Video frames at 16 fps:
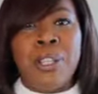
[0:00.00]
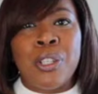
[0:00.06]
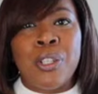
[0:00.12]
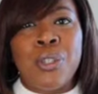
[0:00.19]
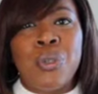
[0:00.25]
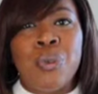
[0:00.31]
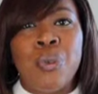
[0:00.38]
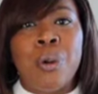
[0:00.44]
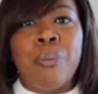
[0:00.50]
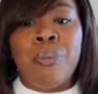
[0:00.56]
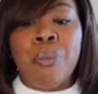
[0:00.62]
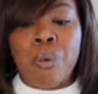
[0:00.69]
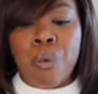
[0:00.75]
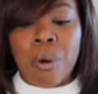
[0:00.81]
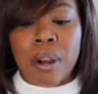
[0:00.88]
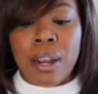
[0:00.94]
me to store
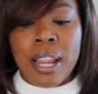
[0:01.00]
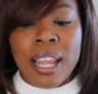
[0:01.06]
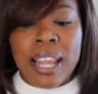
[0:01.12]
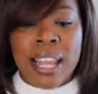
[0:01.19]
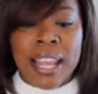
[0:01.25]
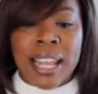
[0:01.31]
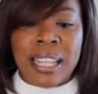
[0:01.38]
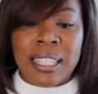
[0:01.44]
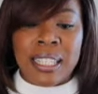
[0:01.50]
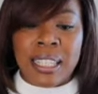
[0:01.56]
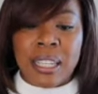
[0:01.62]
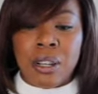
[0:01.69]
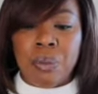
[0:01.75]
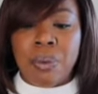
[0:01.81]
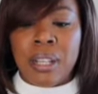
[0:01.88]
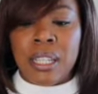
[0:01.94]
more, it's
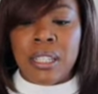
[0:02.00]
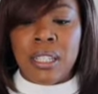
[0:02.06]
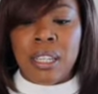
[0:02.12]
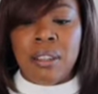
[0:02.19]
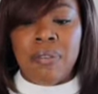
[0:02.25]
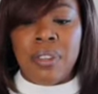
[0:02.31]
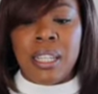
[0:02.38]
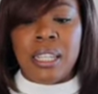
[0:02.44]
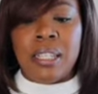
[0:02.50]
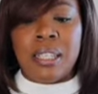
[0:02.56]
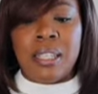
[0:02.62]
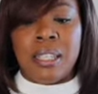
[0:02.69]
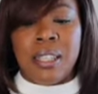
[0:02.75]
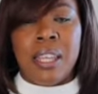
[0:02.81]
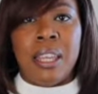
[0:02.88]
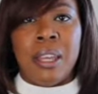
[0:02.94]
still relatively
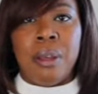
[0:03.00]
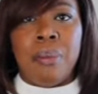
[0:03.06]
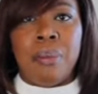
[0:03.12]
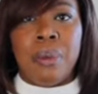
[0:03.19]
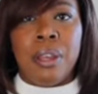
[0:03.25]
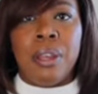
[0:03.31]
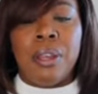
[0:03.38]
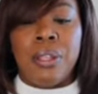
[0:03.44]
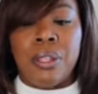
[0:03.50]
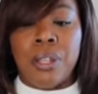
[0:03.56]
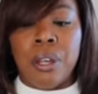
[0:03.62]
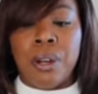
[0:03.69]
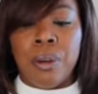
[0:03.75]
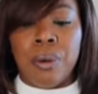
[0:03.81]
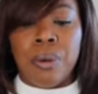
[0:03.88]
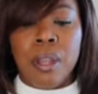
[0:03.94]
slim.
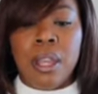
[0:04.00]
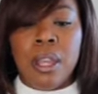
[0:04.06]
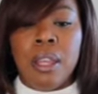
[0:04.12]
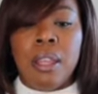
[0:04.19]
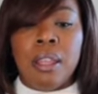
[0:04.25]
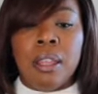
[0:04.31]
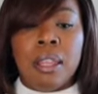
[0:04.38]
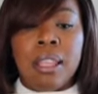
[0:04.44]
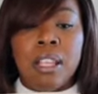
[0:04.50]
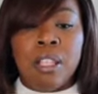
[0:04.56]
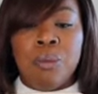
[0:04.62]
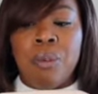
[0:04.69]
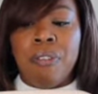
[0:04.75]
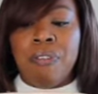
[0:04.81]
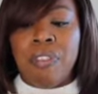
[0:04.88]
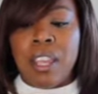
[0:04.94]
So
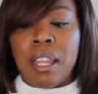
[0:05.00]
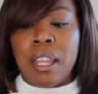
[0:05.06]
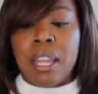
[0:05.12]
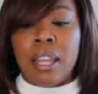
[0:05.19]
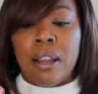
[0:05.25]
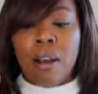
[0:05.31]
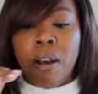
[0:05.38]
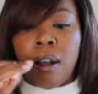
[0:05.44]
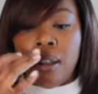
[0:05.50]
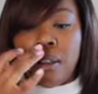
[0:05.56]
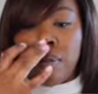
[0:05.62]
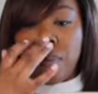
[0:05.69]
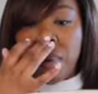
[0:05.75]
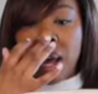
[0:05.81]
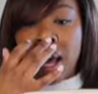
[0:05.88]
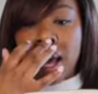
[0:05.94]
this will fit in all
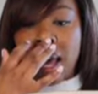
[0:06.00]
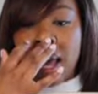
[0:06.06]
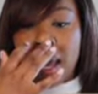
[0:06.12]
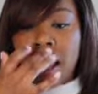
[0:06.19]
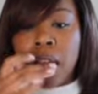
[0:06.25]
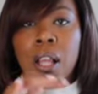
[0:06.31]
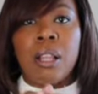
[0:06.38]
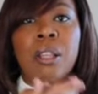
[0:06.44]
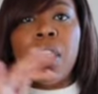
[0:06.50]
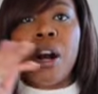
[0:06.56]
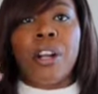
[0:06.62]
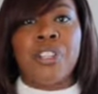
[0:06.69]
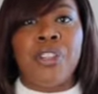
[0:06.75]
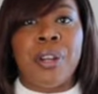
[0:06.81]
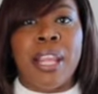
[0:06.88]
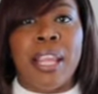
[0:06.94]
of my
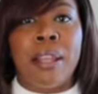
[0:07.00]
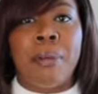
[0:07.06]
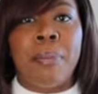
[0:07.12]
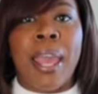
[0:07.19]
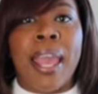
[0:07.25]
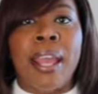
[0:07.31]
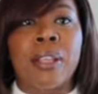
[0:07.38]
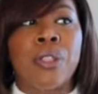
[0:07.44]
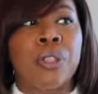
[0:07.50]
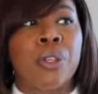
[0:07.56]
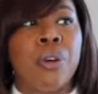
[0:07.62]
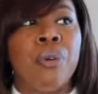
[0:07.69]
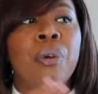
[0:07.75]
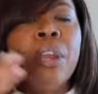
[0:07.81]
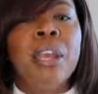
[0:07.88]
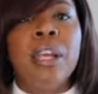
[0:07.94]
larger handbags.
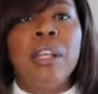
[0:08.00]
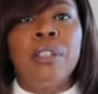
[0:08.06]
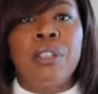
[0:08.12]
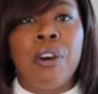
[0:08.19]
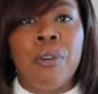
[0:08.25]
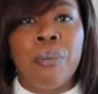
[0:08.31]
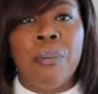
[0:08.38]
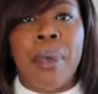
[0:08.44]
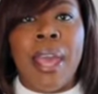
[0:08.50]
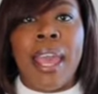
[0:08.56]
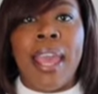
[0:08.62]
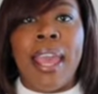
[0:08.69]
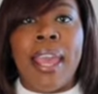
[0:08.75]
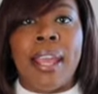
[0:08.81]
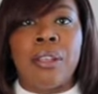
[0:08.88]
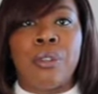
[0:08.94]
So tote
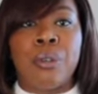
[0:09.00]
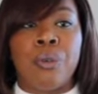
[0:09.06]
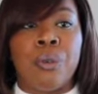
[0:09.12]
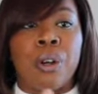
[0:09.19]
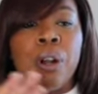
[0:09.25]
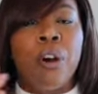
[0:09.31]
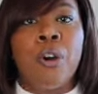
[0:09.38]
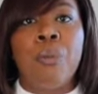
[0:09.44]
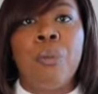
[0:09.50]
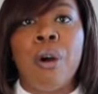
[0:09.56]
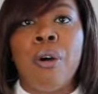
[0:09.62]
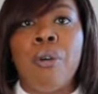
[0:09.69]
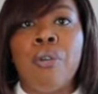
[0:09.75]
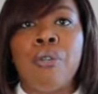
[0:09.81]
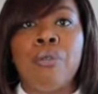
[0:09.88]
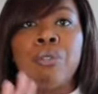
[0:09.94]
bags or
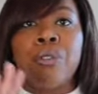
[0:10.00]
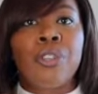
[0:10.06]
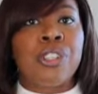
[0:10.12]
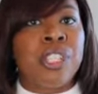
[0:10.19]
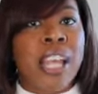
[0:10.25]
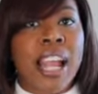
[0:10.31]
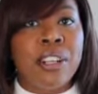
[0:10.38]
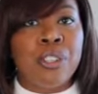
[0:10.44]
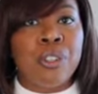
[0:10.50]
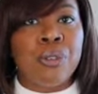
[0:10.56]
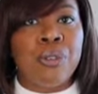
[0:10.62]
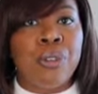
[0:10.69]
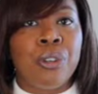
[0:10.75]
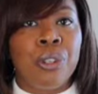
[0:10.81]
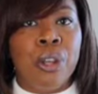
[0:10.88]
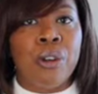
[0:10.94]
hobos or
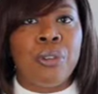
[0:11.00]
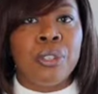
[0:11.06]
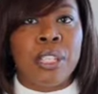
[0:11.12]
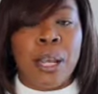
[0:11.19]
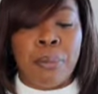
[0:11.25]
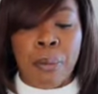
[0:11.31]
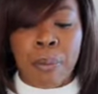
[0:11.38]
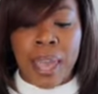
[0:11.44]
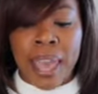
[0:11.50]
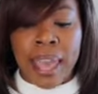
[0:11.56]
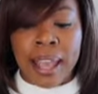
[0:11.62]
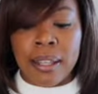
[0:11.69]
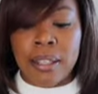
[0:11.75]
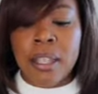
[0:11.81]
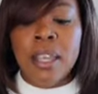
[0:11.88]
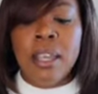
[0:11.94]
satchels or those type of
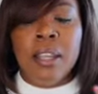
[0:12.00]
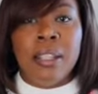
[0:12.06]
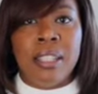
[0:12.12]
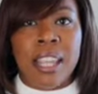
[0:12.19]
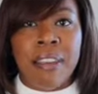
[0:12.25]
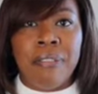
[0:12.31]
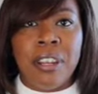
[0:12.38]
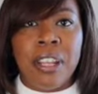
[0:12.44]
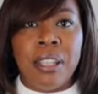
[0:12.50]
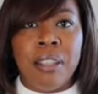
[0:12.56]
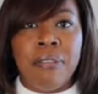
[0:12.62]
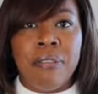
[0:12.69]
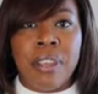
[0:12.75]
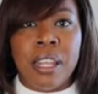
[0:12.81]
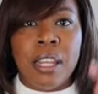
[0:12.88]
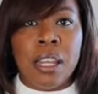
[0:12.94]
bags definitely
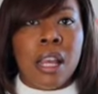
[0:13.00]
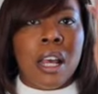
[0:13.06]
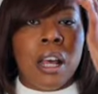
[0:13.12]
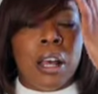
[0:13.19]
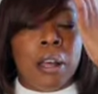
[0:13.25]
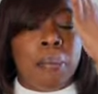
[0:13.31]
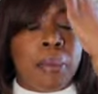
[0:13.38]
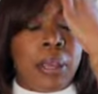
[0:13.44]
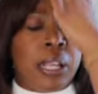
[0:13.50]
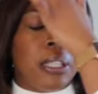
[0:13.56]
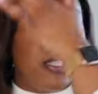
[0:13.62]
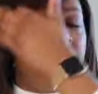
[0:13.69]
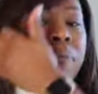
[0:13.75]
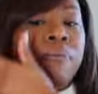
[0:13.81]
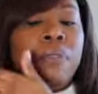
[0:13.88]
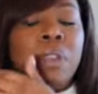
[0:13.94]
fit
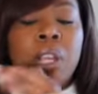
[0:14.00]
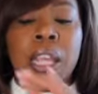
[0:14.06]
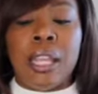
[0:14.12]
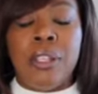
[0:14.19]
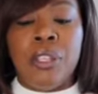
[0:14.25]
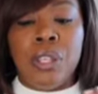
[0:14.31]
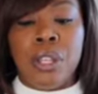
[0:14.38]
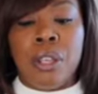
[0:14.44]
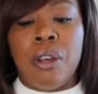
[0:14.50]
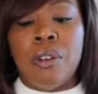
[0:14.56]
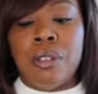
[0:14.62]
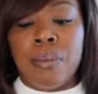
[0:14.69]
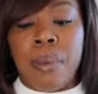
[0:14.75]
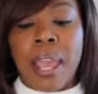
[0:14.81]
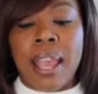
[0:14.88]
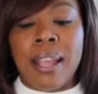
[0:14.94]
into
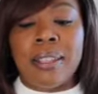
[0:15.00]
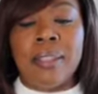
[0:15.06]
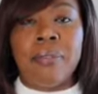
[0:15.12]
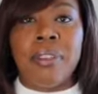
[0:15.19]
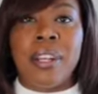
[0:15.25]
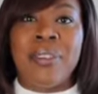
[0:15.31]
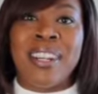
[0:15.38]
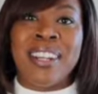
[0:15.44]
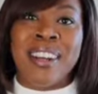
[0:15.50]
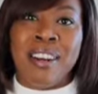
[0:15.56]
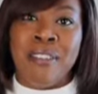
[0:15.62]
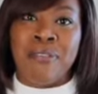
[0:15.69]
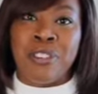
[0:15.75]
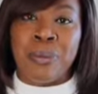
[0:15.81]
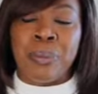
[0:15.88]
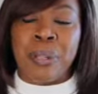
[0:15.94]
those bags very
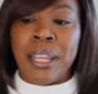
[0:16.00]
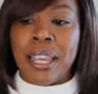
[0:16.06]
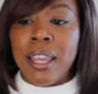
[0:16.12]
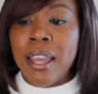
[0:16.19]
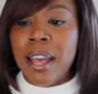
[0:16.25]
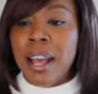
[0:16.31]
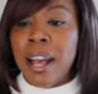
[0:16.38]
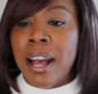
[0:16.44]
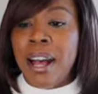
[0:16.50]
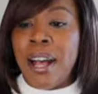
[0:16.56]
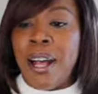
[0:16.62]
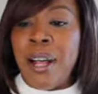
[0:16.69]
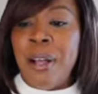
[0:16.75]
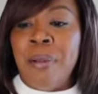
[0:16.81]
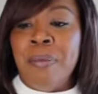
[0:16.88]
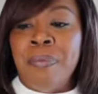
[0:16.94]
comfortably.
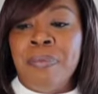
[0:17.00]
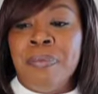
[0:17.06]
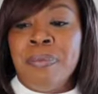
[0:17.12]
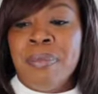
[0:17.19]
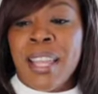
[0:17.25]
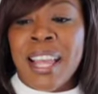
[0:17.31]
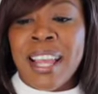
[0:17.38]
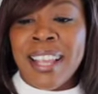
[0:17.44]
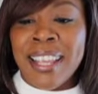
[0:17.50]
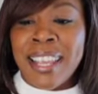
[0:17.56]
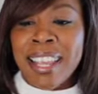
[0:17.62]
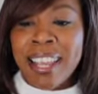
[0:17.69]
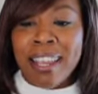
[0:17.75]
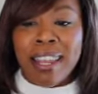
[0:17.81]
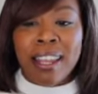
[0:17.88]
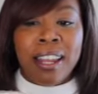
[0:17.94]

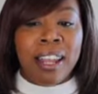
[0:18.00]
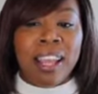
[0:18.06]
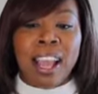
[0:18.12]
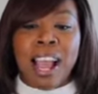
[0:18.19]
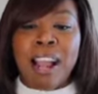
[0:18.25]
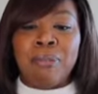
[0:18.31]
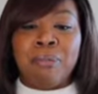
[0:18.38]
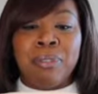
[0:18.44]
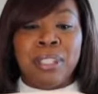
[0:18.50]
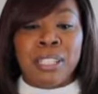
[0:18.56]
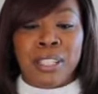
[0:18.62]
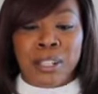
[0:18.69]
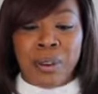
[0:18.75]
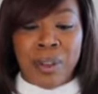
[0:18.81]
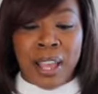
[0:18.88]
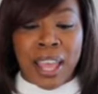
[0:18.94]
Again, I really
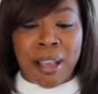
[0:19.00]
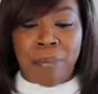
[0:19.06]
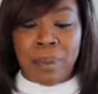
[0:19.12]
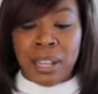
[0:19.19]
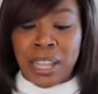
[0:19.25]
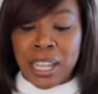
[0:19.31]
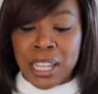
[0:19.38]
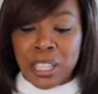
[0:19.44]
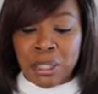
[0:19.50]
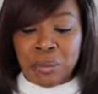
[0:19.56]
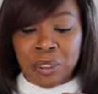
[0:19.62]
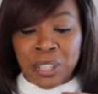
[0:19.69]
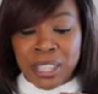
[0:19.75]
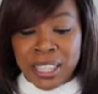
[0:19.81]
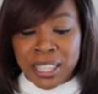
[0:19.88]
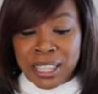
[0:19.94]
don't have plans
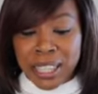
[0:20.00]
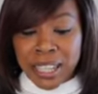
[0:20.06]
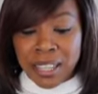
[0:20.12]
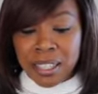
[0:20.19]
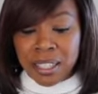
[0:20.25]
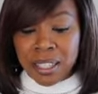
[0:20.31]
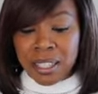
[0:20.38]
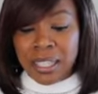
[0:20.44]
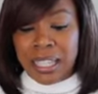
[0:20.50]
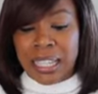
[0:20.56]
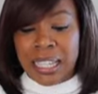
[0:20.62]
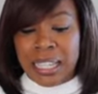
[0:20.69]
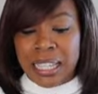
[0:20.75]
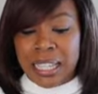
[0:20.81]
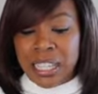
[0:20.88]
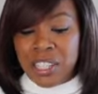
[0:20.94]
for this
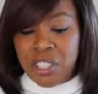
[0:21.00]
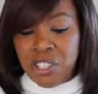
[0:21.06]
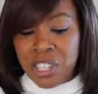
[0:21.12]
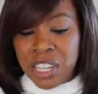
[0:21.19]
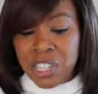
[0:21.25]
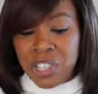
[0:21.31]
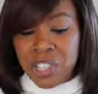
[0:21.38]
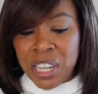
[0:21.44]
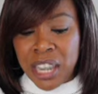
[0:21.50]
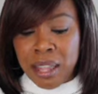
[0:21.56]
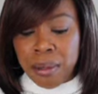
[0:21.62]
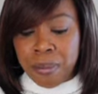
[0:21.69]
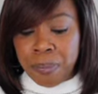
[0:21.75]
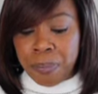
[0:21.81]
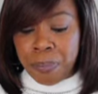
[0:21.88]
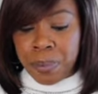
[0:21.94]
just
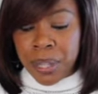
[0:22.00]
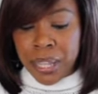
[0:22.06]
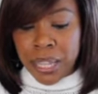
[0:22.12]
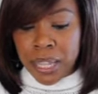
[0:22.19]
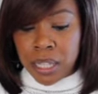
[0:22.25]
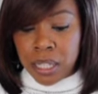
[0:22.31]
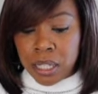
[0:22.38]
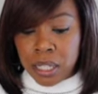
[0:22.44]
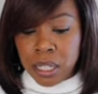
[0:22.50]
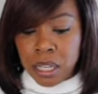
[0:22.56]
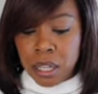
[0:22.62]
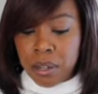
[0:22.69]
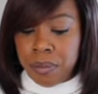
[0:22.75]
yet, but